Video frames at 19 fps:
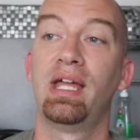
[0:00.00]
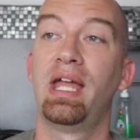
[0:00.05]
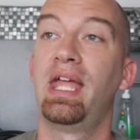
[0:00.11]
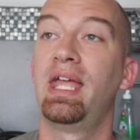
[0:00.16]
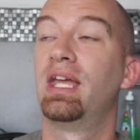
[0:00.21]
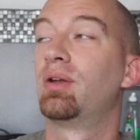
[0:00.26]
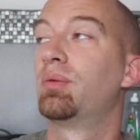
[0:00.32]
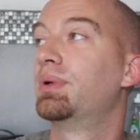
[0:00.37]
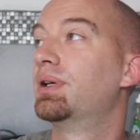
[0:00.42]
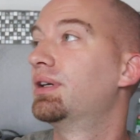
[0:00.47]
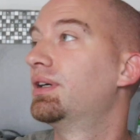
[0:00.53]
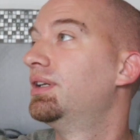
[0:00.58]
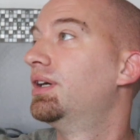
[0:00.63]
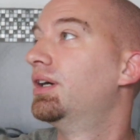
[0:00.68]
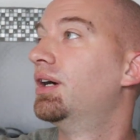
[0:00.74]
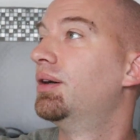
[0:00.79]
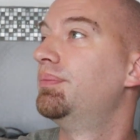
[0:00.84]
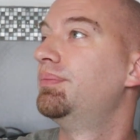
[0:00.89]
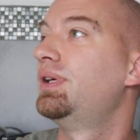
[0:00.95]
and we're going
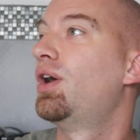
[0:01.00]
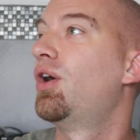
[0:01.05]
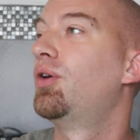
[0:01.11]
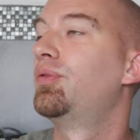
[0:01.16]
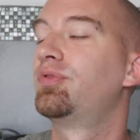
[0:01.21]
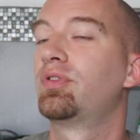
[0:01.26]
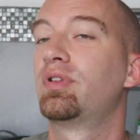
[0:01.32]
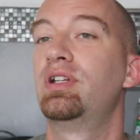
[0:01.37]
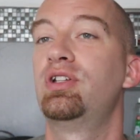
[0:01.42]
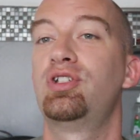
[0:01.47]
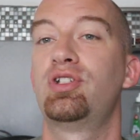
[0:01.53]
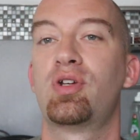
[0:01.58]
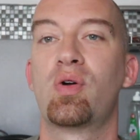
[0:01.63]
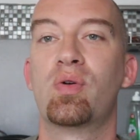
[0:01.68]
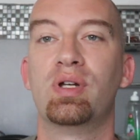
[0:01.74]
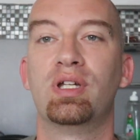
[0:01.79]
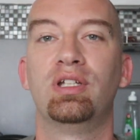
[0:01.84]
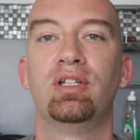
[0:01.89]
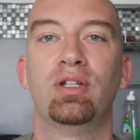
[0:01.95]
to be hopefully
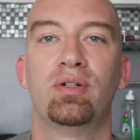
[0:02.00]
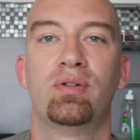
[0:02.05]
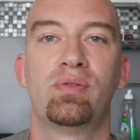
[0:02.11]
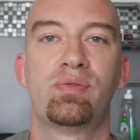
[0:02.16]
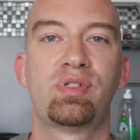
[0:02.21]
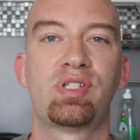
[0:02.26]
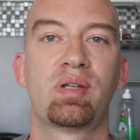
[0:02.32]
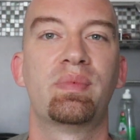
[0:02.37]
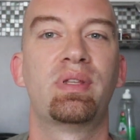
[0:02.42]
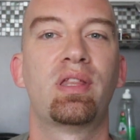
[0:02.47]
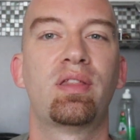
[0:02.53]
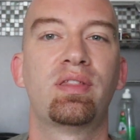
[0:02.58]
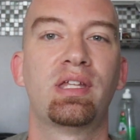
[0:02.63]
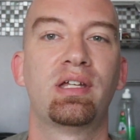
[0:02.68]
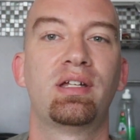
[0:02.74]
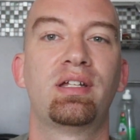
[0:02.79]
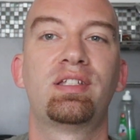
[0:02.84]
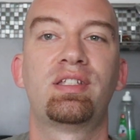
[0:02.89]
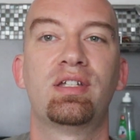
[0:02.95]
showing you some of the
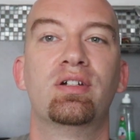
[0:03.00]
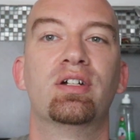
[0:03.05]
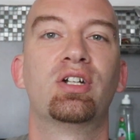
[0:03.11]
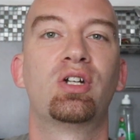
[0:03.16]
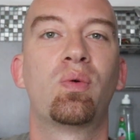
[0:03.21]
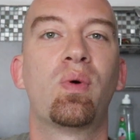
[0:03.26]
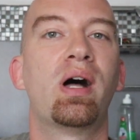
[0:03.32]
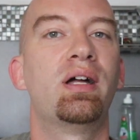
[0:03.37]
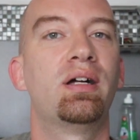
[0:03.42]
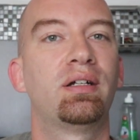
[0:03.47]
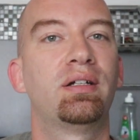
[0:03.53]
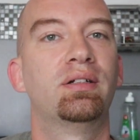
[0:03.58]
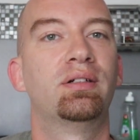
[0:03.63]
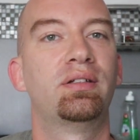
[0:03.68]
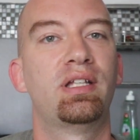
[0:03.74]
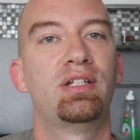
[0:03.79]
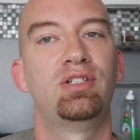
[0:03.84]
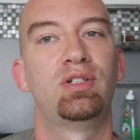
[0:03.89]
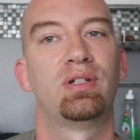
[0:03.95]
things here in
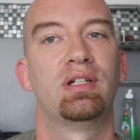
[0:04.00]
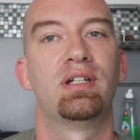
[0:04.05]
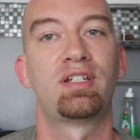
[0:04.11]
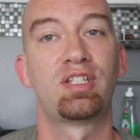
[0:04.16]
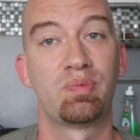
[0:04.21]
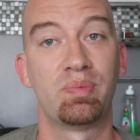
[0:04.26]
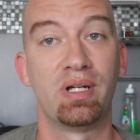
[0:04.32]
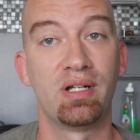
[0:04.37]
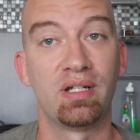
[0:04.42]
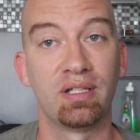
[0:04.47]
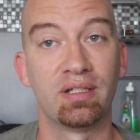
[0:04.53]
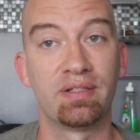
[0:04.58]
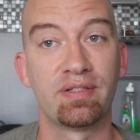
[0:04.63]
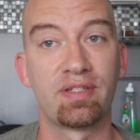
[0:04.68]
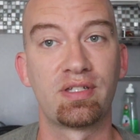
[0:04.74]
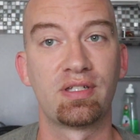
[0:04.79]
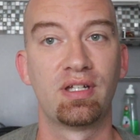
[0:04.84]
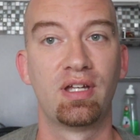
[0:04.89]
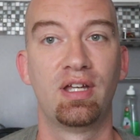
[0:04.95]
Guayaquil that you can
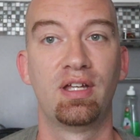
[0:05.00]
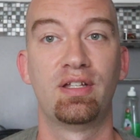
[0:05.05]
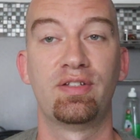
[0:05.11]
experience.